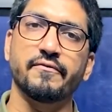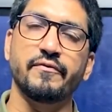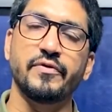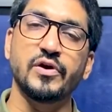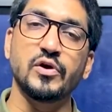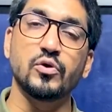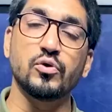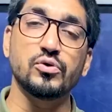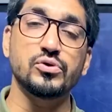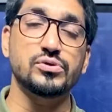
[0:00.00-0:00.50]

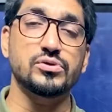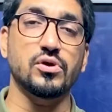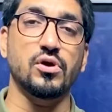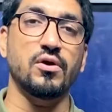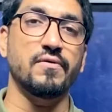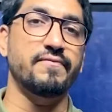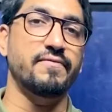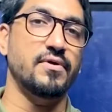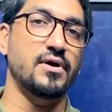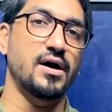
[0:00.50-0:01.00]
views
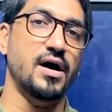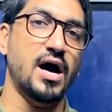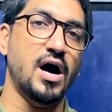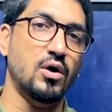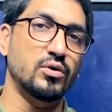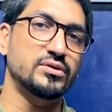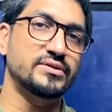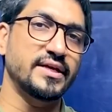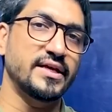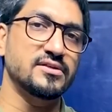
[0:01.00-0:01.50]
of how
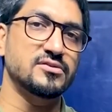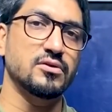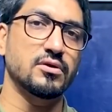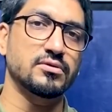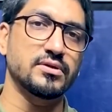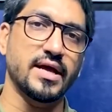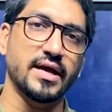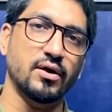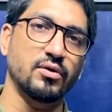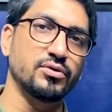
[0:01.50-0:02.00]
things look
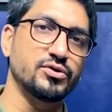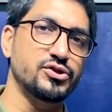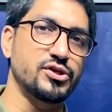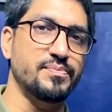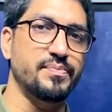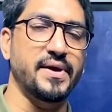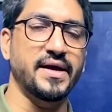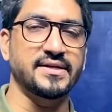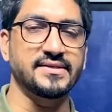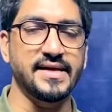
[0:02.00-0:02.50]
like on
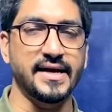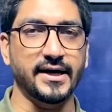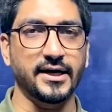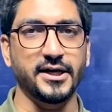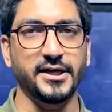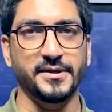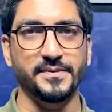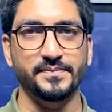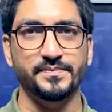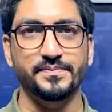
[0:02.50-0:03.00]
ship
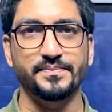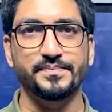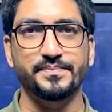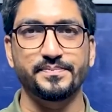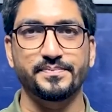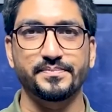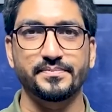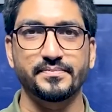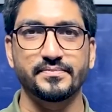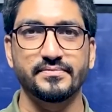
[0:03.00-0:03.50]
exactly
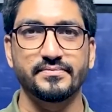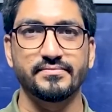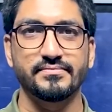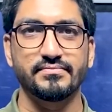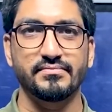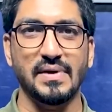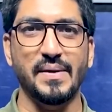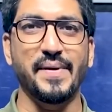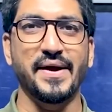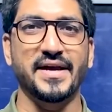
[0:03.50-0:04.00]

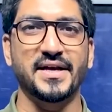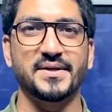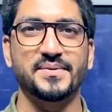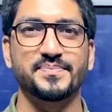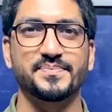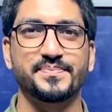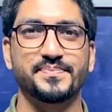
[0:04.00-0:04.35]
bye bye